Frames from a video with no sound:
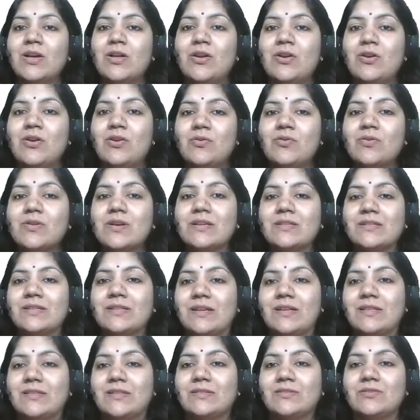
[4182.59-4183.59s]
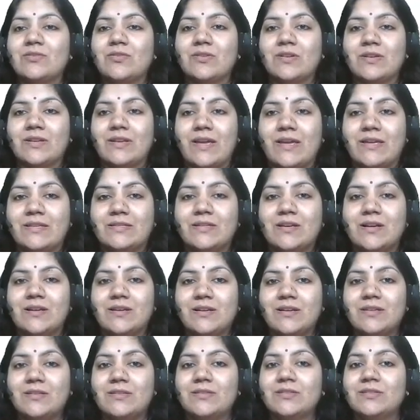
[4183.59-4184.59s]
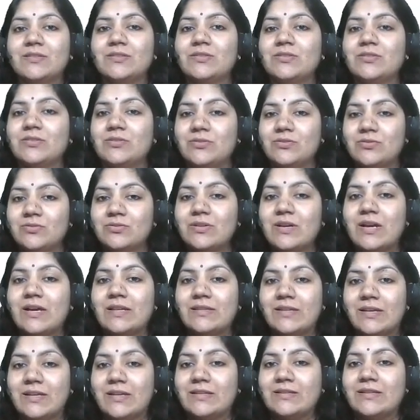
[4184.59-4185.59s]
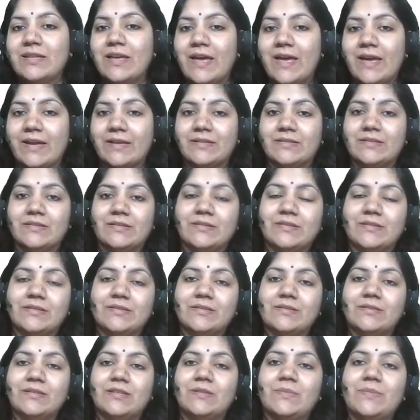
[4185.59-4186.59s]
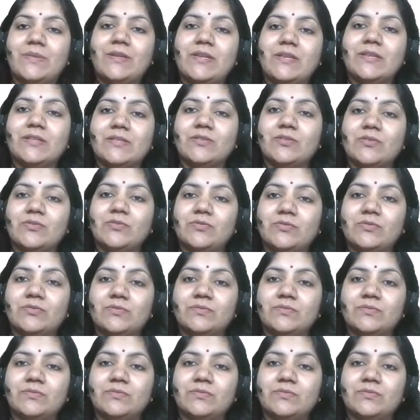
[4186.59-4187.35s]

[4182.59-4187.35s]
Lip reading: Lok Adalat is organized under the Lok Adalat Act. Tell me yes or no.